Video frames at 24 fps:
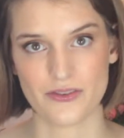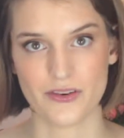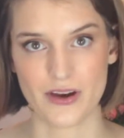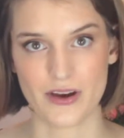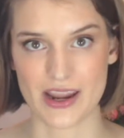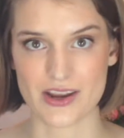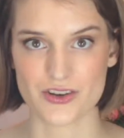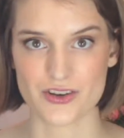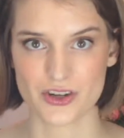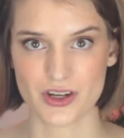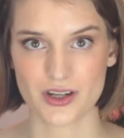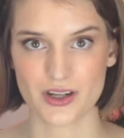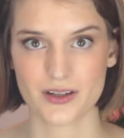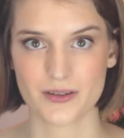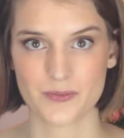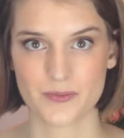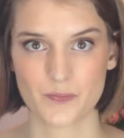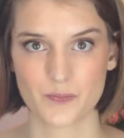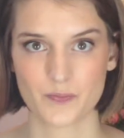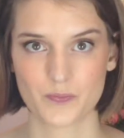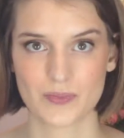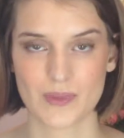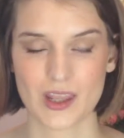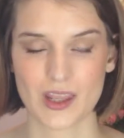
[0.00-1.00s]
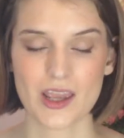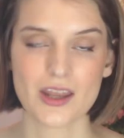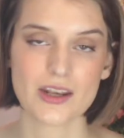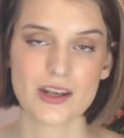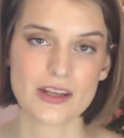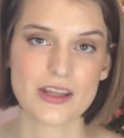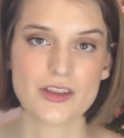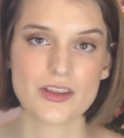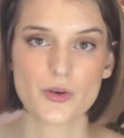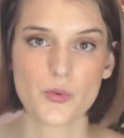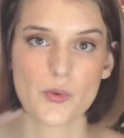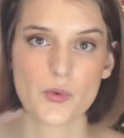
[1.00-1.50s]
for aging.
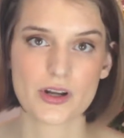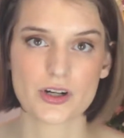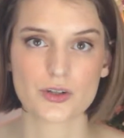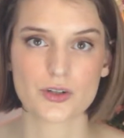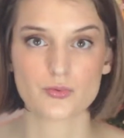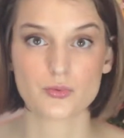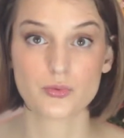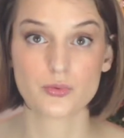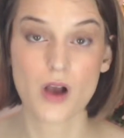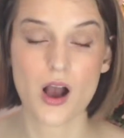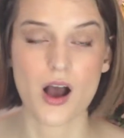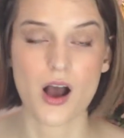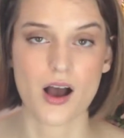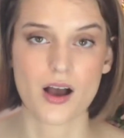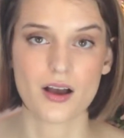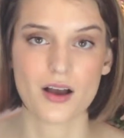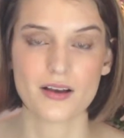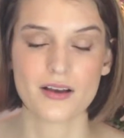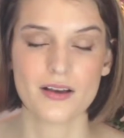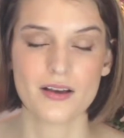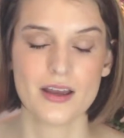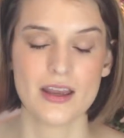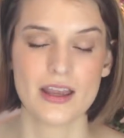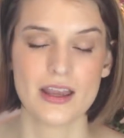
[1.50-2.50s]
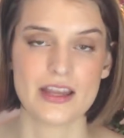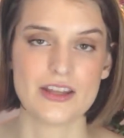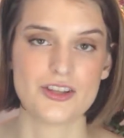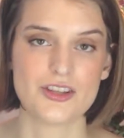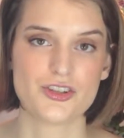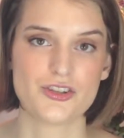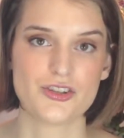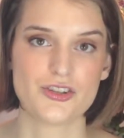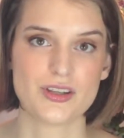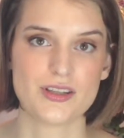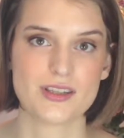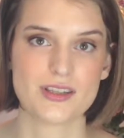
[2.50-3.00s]
Neither one are wrong,
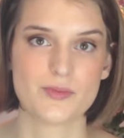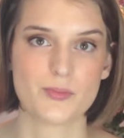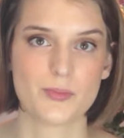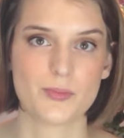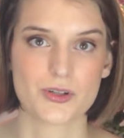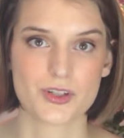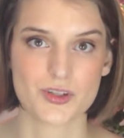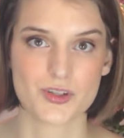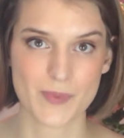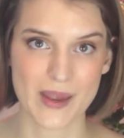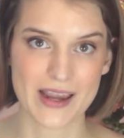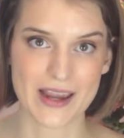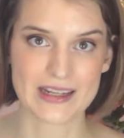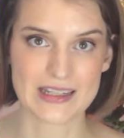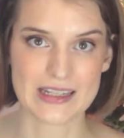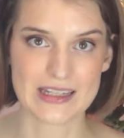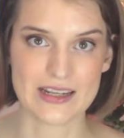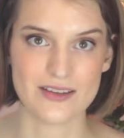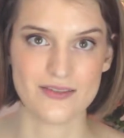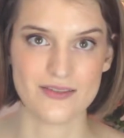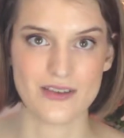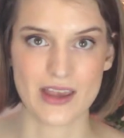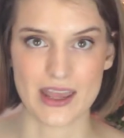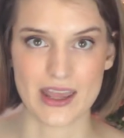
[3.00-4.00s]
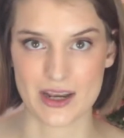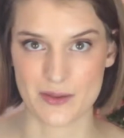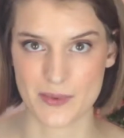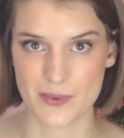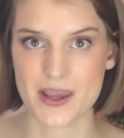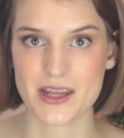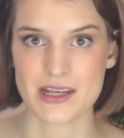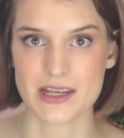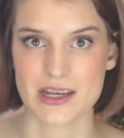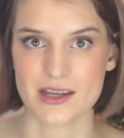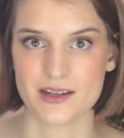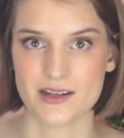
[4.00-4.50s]
it's just perspective and
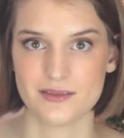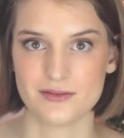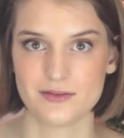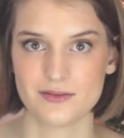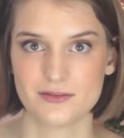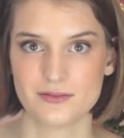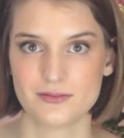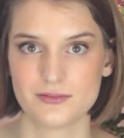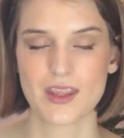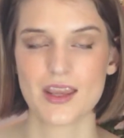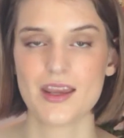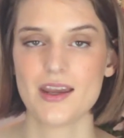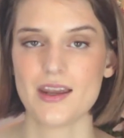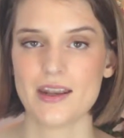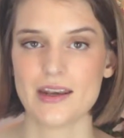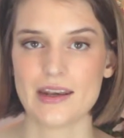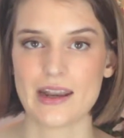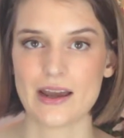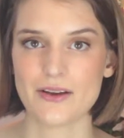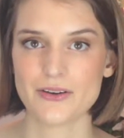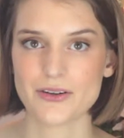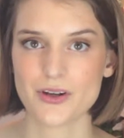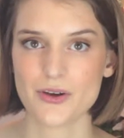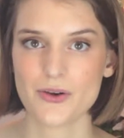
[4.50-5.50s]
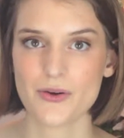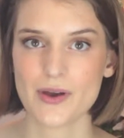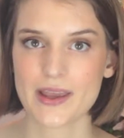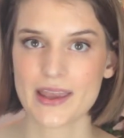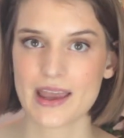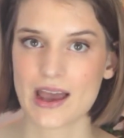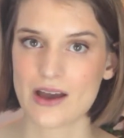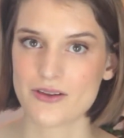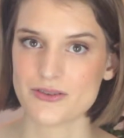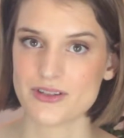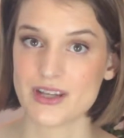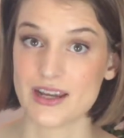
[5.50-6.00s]
opinion. Now,
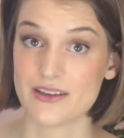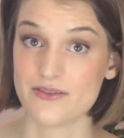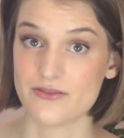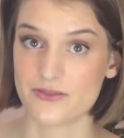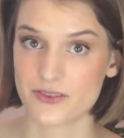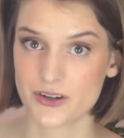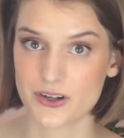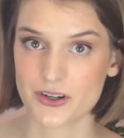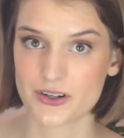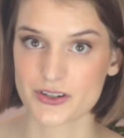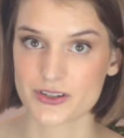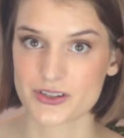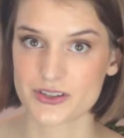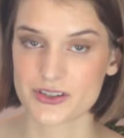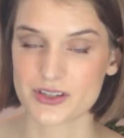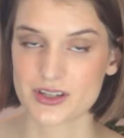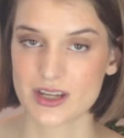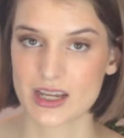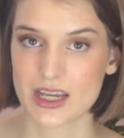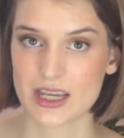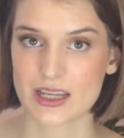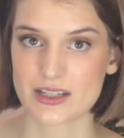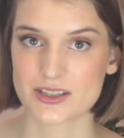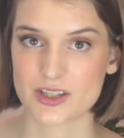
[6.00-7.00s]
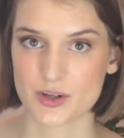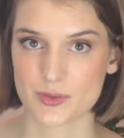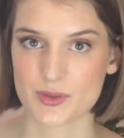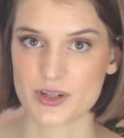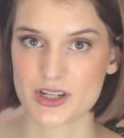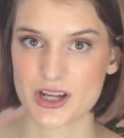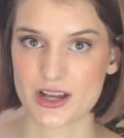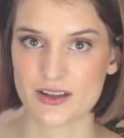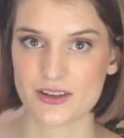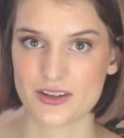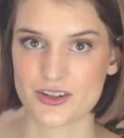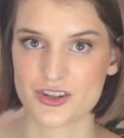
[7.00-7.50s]
knowing how diverse
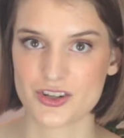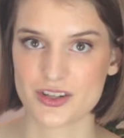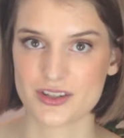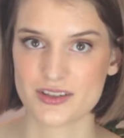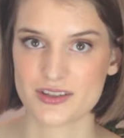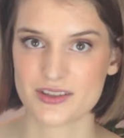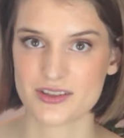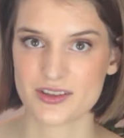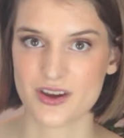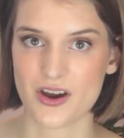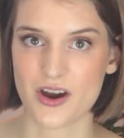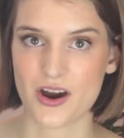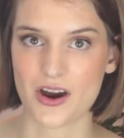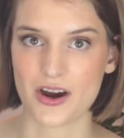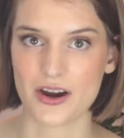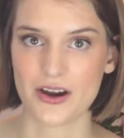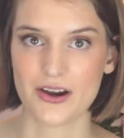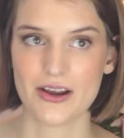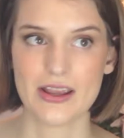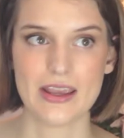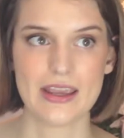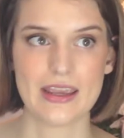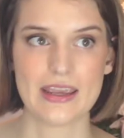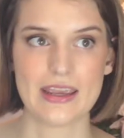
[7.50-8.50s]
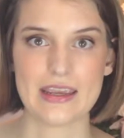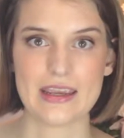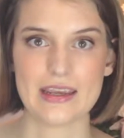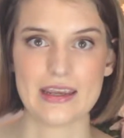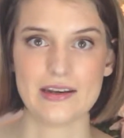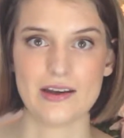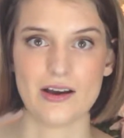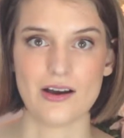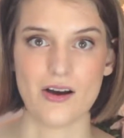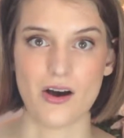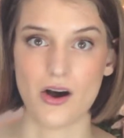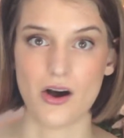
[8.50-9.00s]
dermatologists are
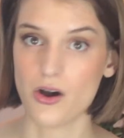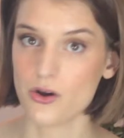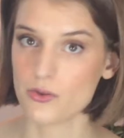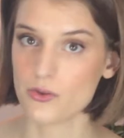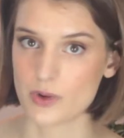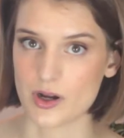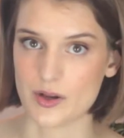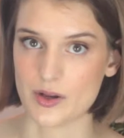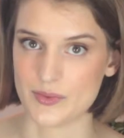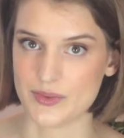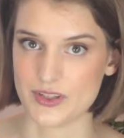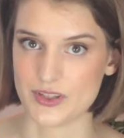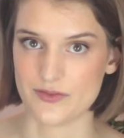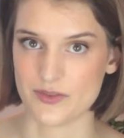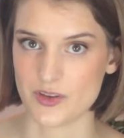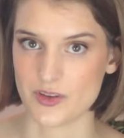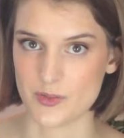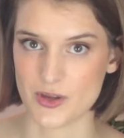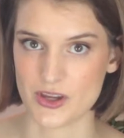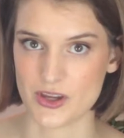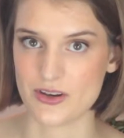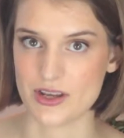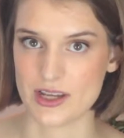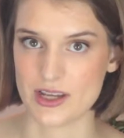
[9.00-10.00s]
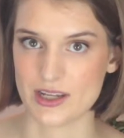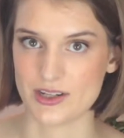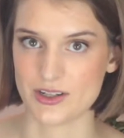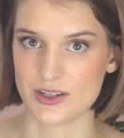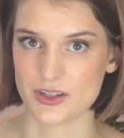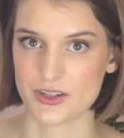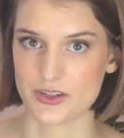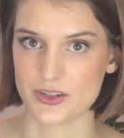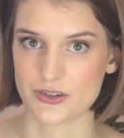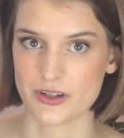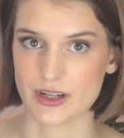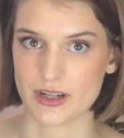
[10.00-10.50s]
in all realms of the beauty
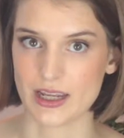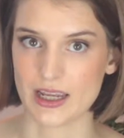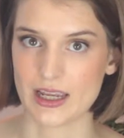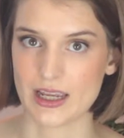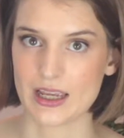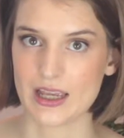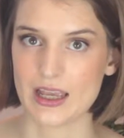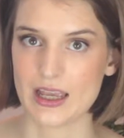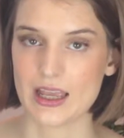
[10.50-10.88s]
industry,